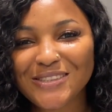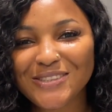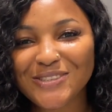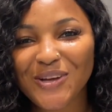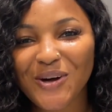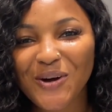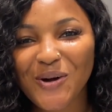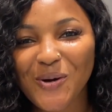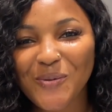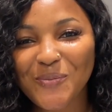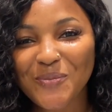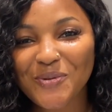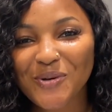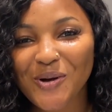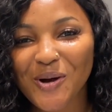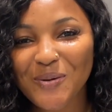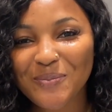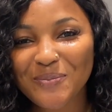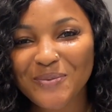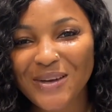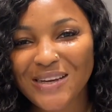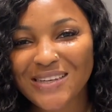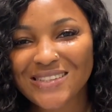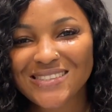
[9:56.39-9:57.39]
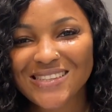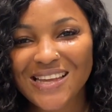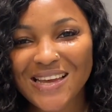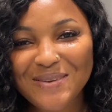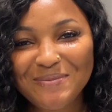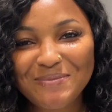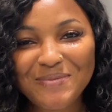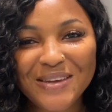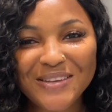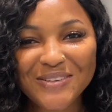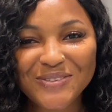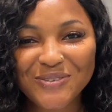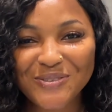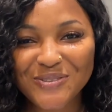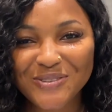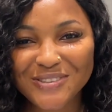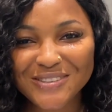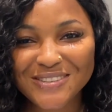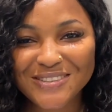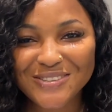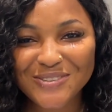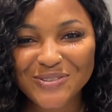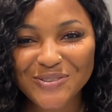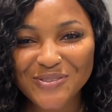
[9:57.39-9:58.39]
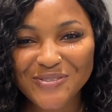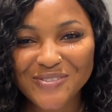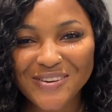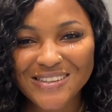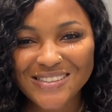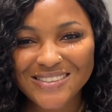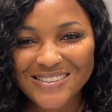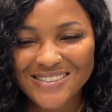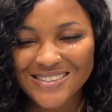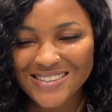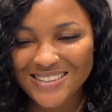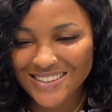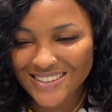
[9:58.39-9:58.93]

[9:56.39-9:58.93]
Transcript: It's not copy assignment to in university.